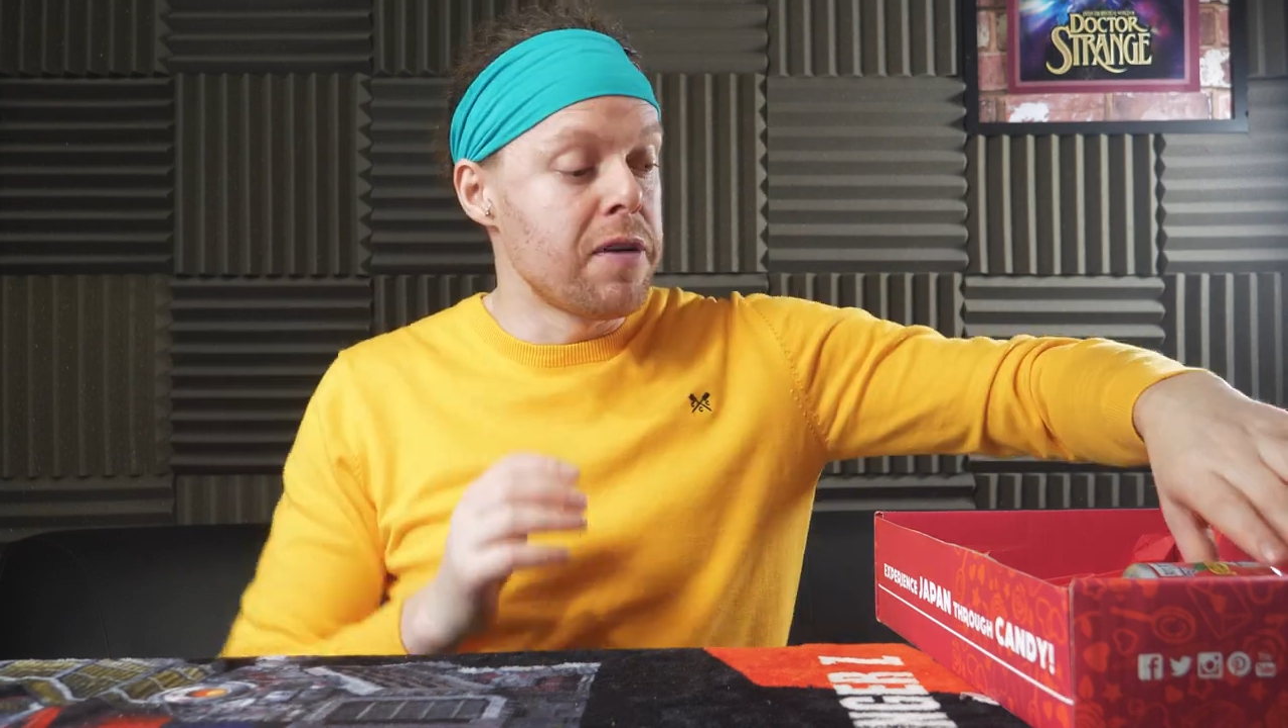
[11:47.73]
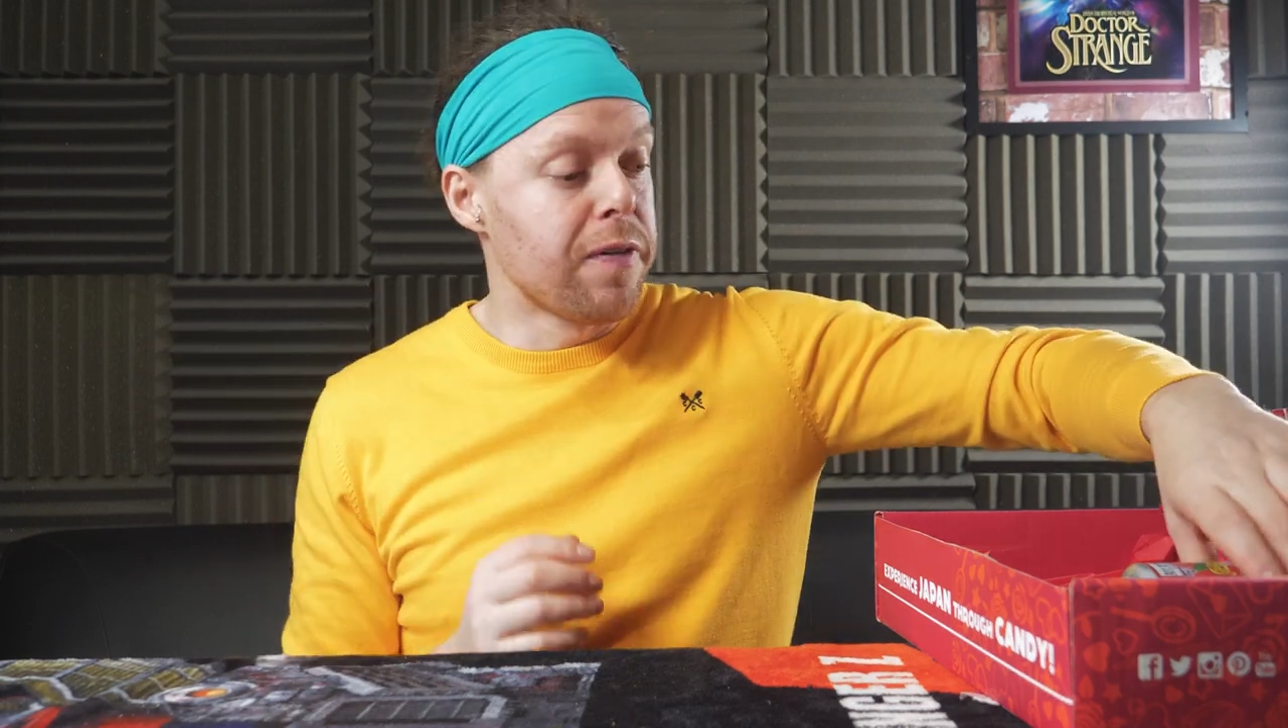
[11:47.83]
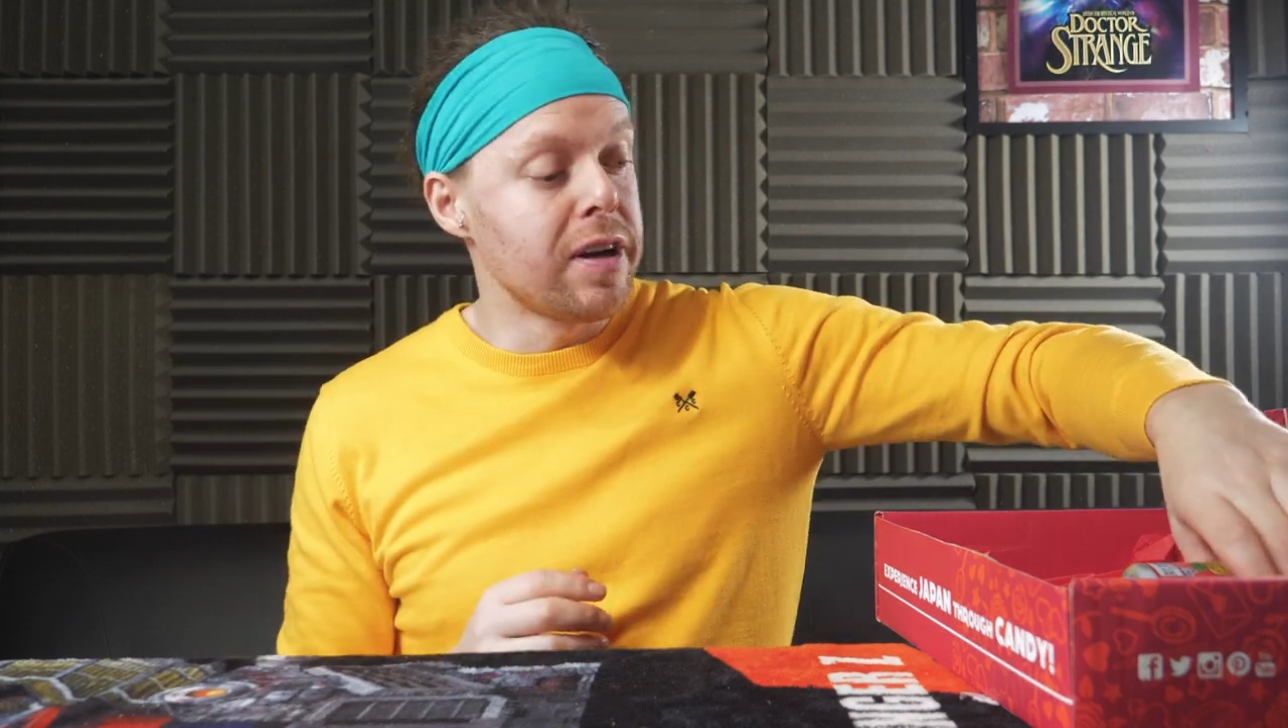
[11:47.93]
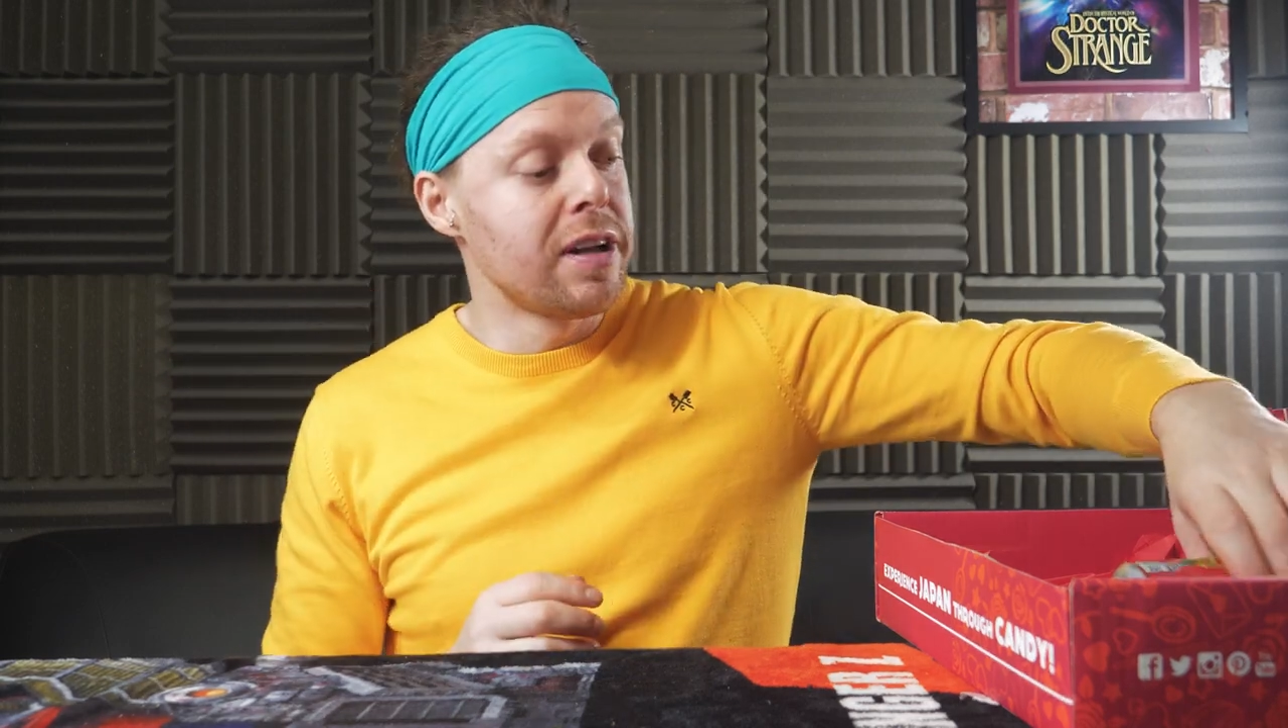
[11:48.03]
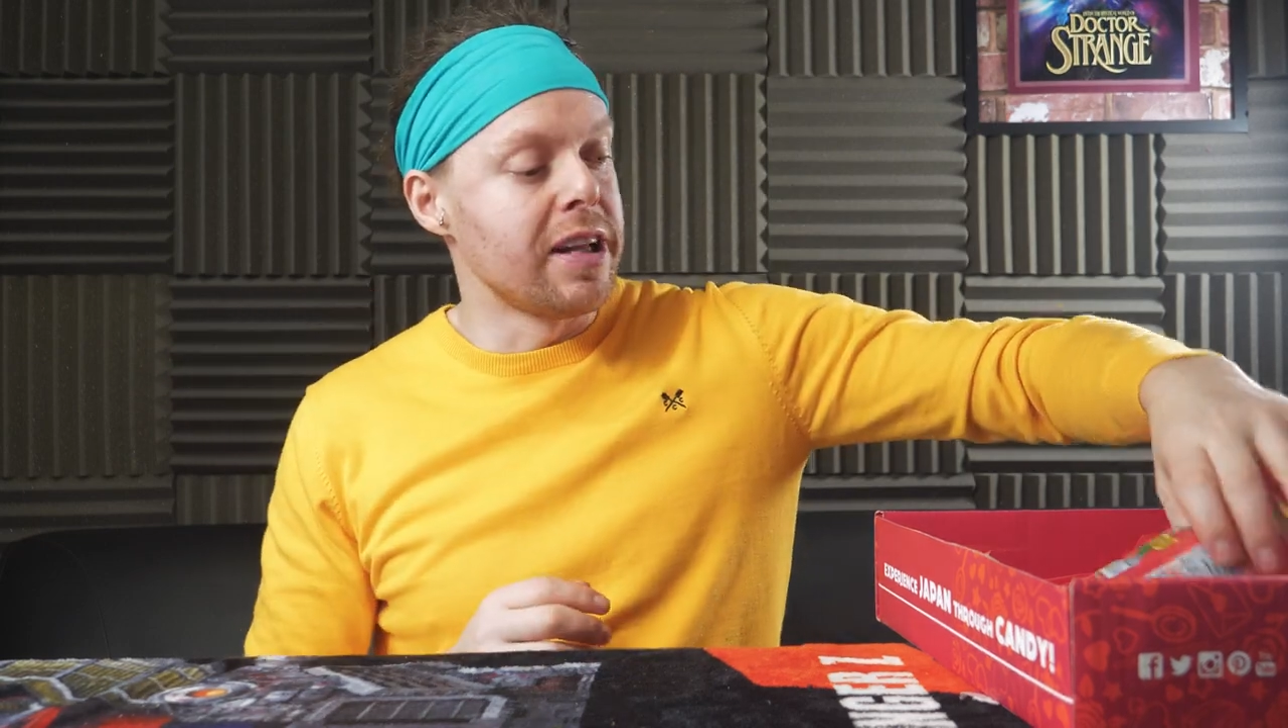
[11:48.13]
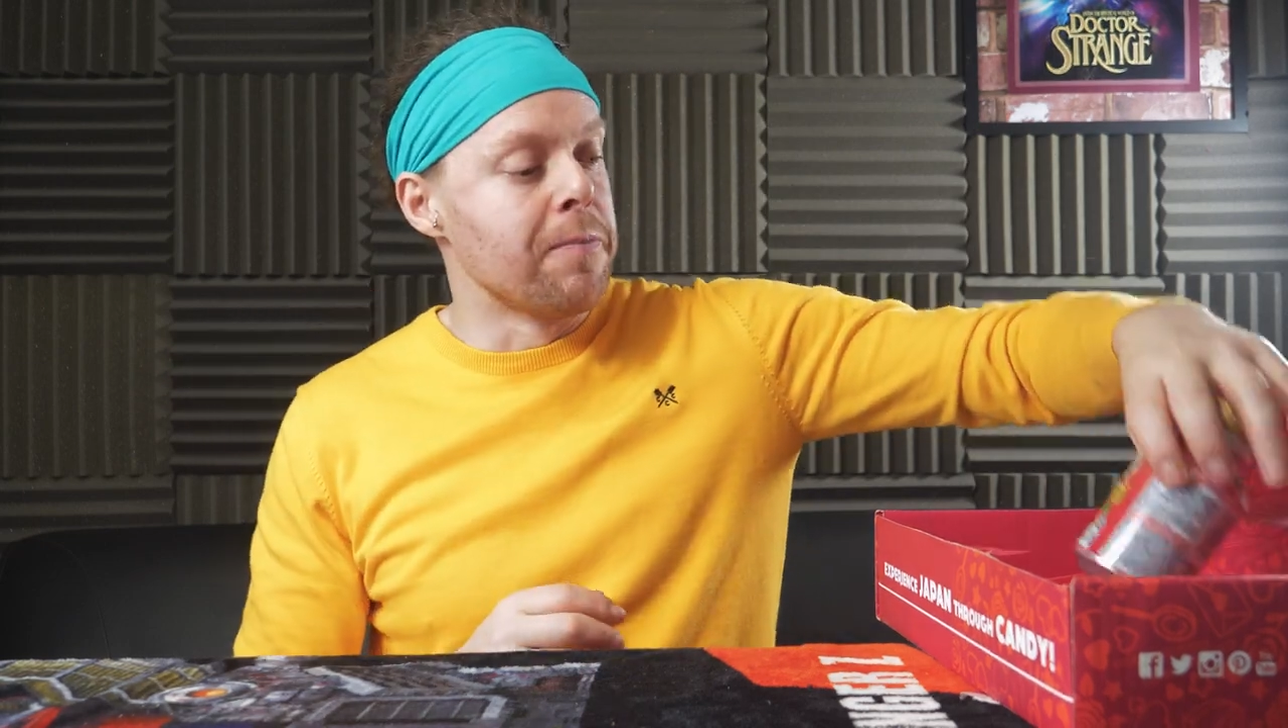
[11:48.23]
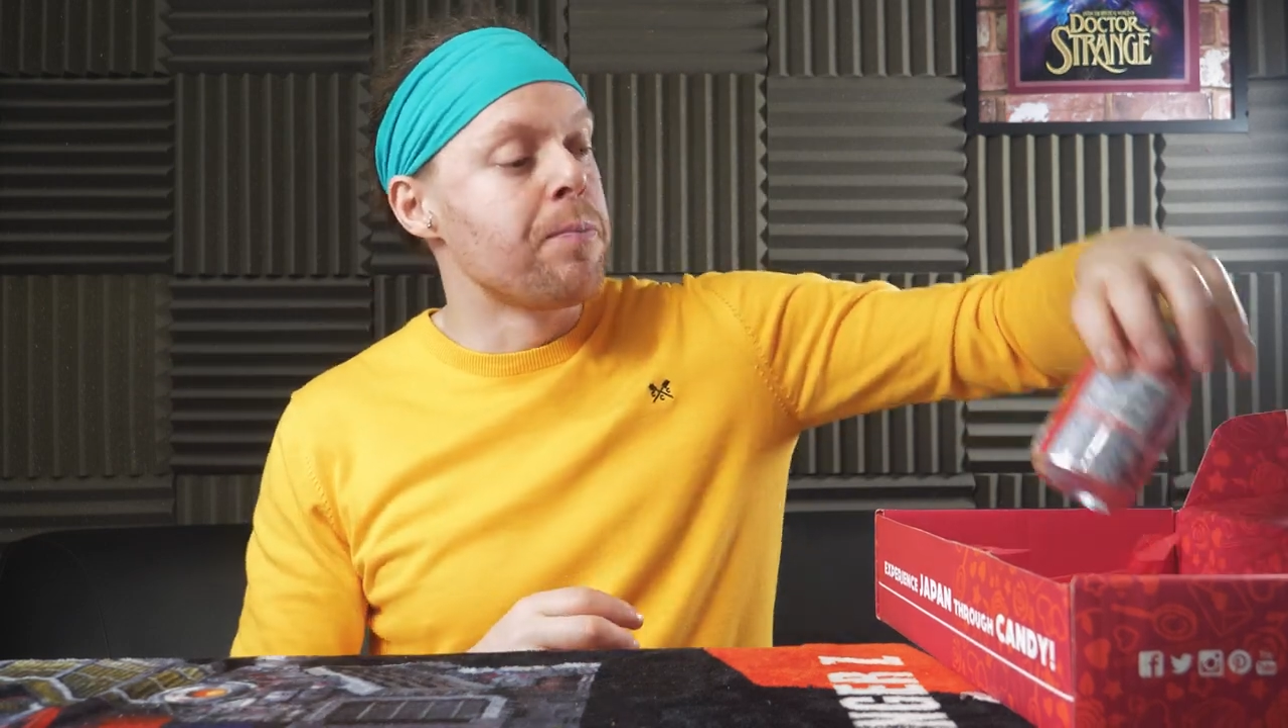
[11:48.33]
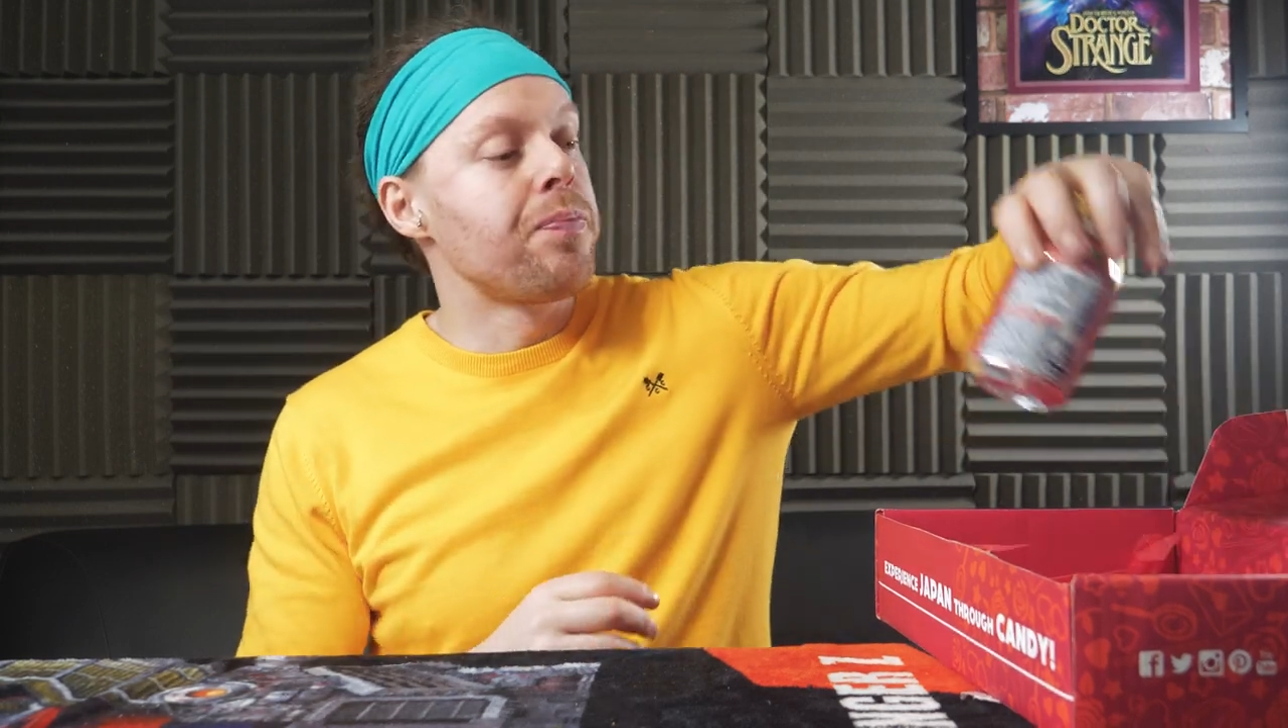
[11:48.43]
And finally,